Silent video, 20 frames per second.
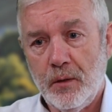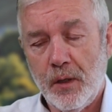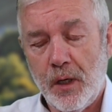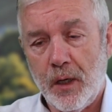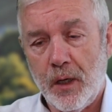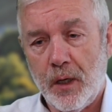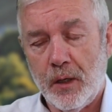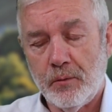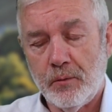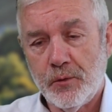
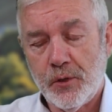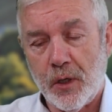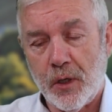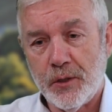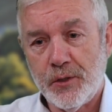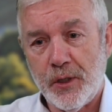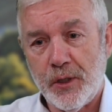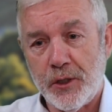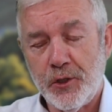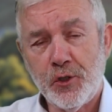I was going
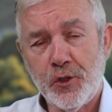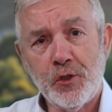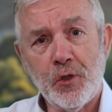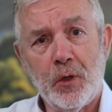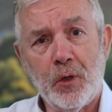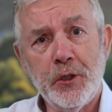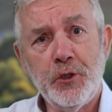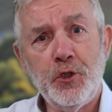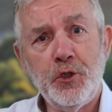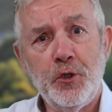to say
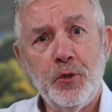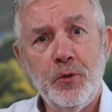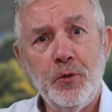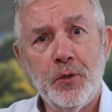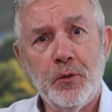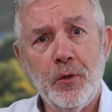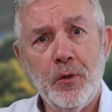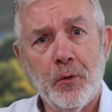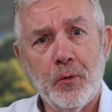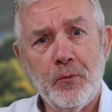
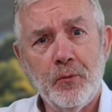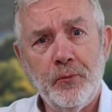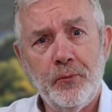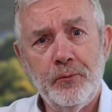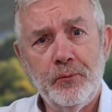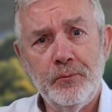solitudinal